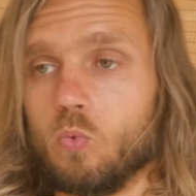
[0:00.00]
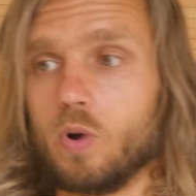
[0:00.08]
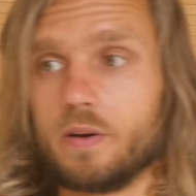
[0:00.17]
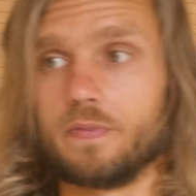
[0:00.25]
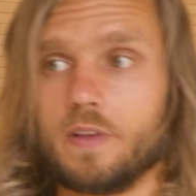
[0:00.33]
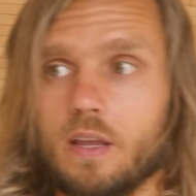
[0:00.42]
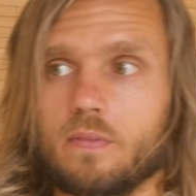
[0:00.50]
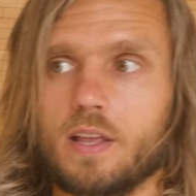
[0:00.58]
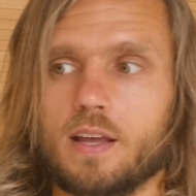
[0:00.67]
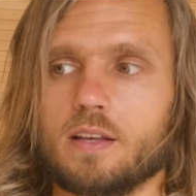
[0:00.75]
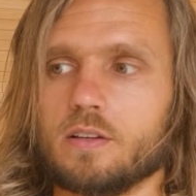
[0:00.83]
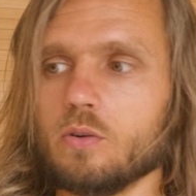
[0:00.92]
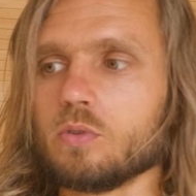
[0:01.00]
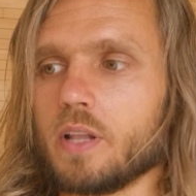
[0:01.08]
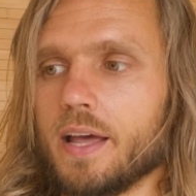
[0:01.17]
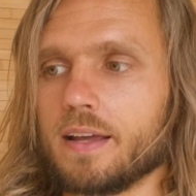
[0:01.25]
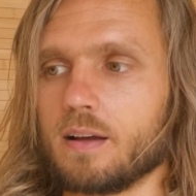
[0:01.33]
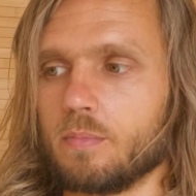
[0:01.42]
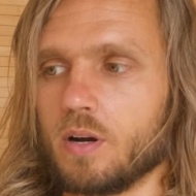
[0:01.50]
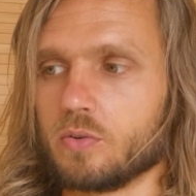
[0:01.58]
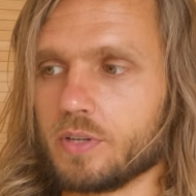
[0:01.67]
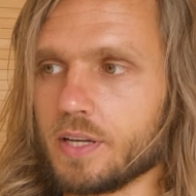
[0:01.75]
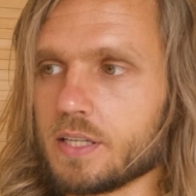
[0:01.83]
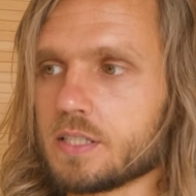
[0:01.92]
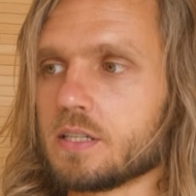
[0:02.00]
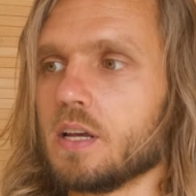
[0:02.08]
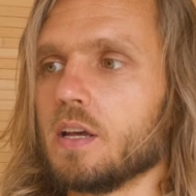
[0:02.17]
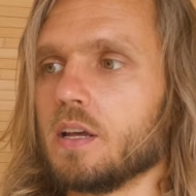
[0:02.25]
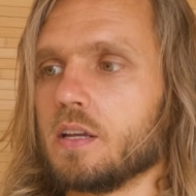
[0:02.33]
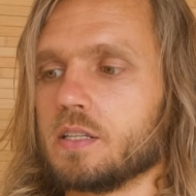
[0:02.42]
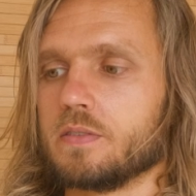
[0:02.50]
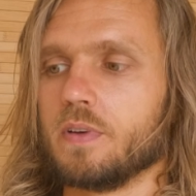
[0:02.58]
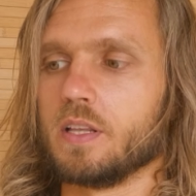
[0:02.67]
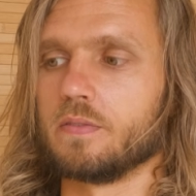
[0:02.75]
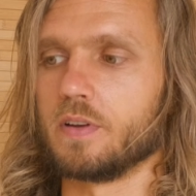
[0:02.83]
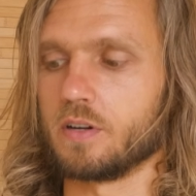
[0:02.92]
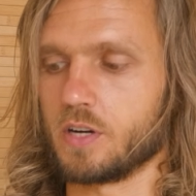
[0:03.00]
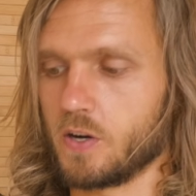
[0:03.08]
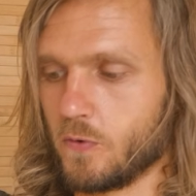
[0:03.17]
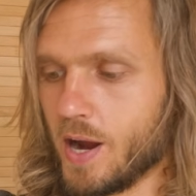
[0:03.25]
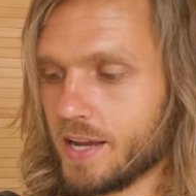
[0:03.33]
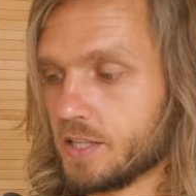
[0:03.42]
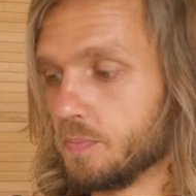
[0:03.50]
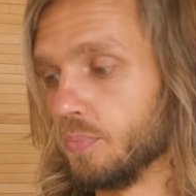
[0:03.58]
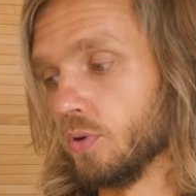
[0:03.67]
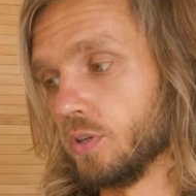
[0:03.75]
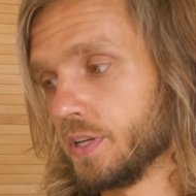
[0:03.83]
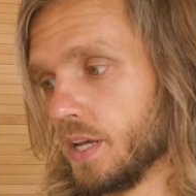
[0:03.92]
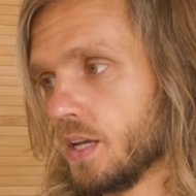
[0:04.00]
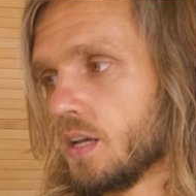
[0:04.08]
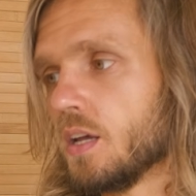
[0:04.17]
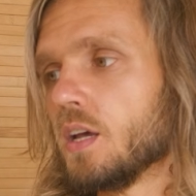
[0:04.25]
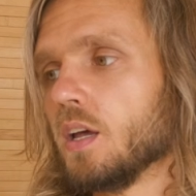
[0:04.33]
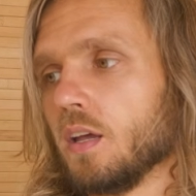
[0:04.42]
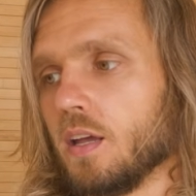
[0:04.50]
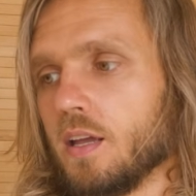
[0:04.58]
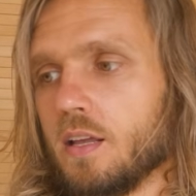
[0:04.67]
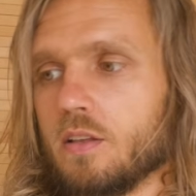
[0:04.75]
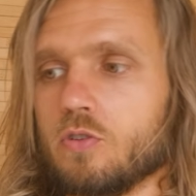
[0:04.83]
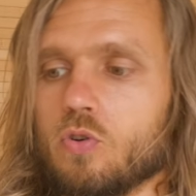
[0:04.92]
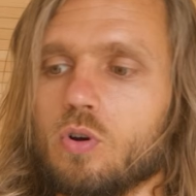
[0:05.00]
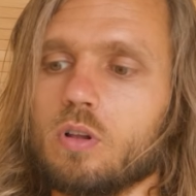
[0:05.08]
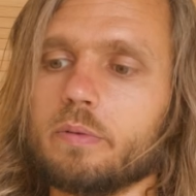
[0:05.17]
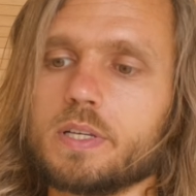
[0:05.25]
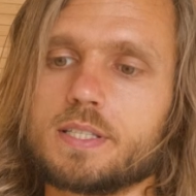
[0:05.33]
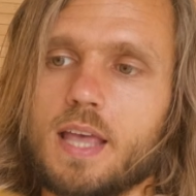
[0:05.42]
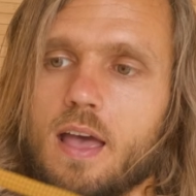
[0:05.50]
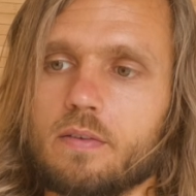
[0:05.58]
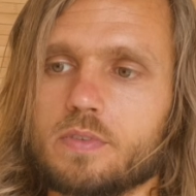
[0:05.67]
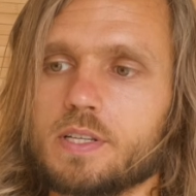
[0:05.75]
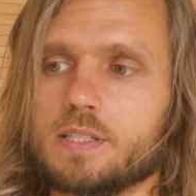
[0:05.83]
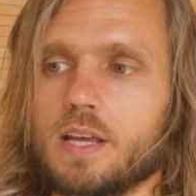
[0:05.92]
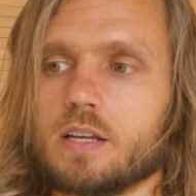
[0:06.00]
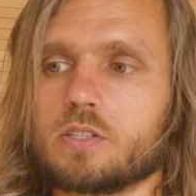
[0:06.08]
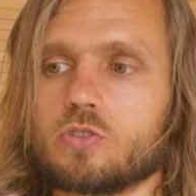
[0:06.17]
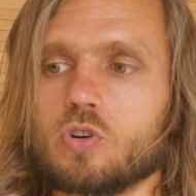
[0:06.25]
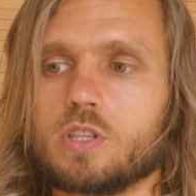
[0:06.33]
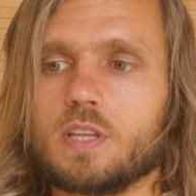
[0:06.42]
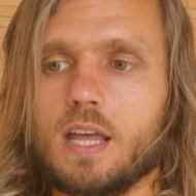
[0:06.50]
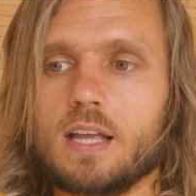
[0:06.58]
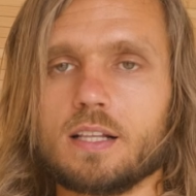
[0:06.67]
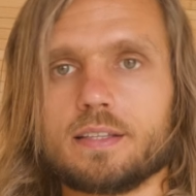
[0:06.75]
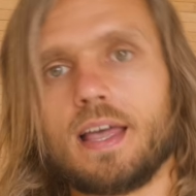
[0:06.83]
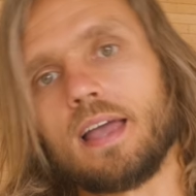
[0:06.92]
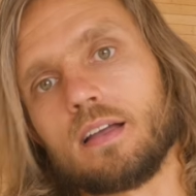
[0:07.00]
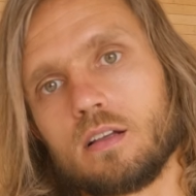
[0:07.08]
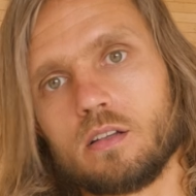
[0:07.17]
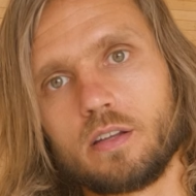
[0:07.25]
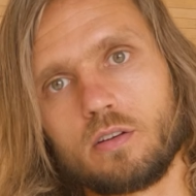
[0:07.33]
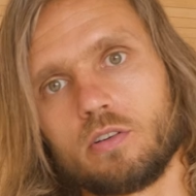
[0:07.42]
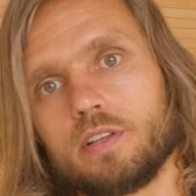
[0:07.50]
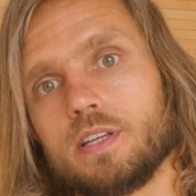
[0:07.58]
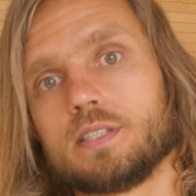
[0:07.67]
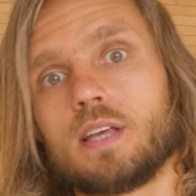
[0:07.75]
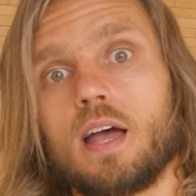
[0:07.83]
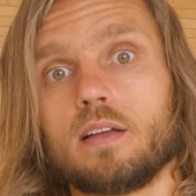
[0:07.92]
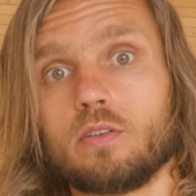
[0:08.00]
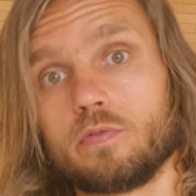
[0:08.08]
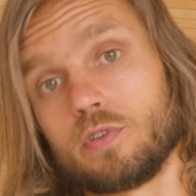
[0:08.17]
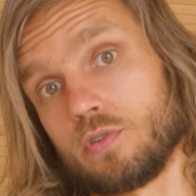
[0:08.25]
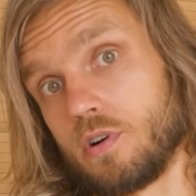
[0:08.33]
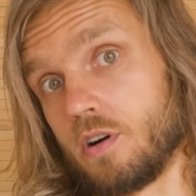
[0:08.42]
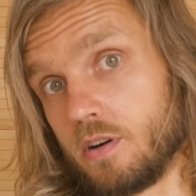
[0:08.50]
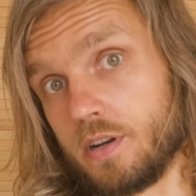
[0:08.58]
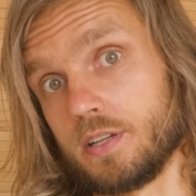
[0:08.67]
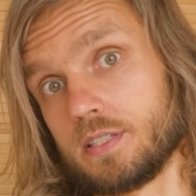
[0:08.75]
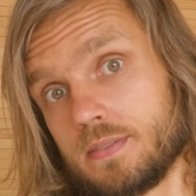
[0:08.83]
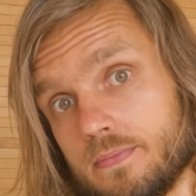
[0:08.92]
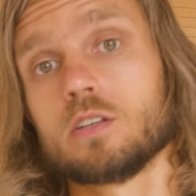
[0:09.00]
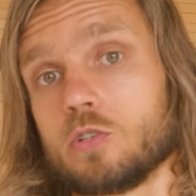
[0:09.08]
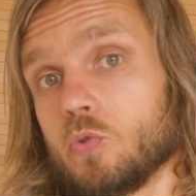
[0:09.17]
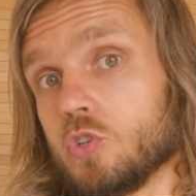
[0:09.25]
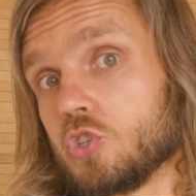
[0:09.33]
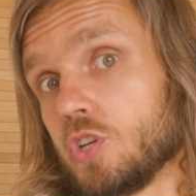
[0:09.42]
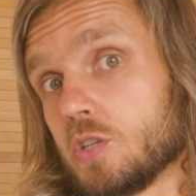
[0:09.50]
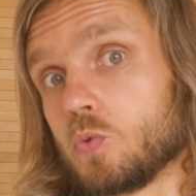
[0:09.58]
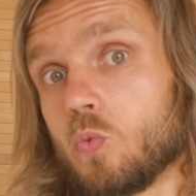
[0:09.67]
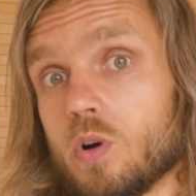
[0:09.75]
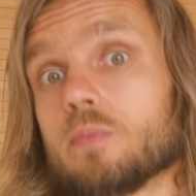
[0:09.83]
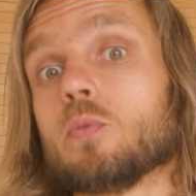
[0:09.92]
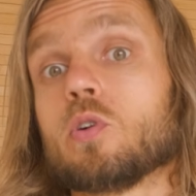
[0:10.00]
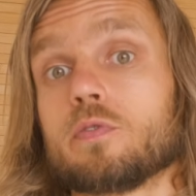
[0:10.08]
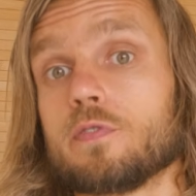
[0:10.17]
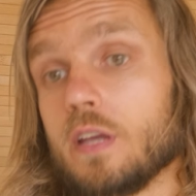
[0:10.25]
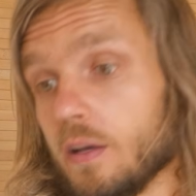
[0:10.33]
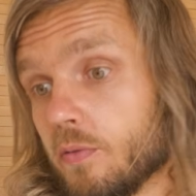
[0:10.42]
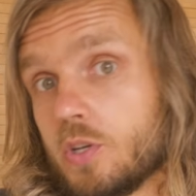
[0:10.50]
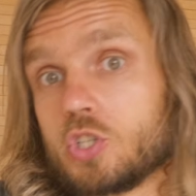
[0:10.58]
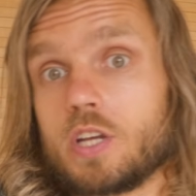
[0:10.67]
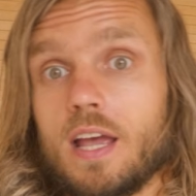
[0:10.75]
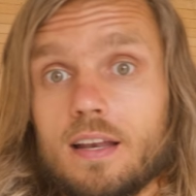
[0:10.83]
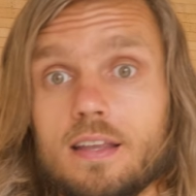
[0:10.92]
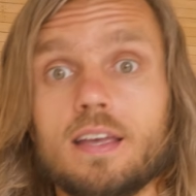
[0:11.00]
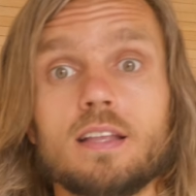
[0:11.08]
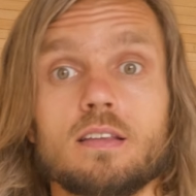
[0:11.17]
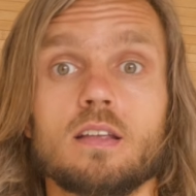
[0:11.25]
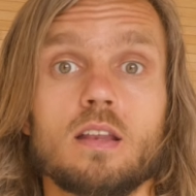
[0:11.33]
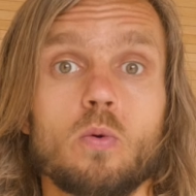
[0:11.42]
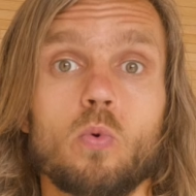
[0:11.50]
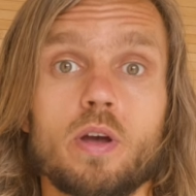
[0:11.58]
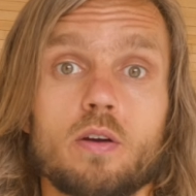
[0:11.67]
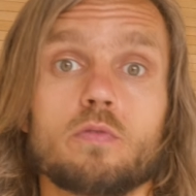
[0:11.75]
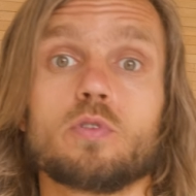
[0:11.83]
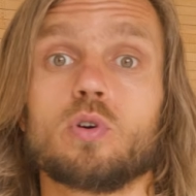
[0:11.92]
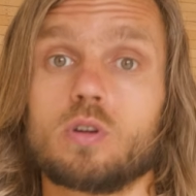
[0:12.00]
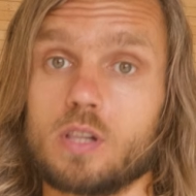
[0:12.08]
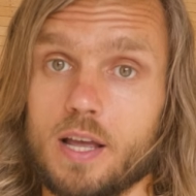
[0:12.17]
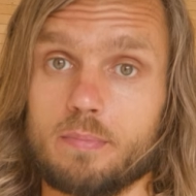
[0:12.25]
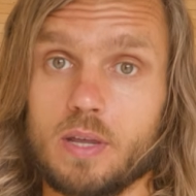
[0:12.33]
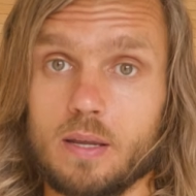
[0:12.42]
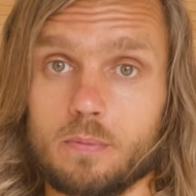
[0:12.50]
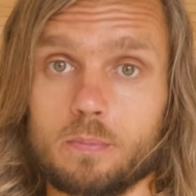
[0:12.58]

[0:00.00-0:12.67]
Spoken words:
One thing that I don't like about these is that they're quite bulky and you always have this extra tail dangling on the side of your harness. So it's just one more thing which can get in the way of your climbing.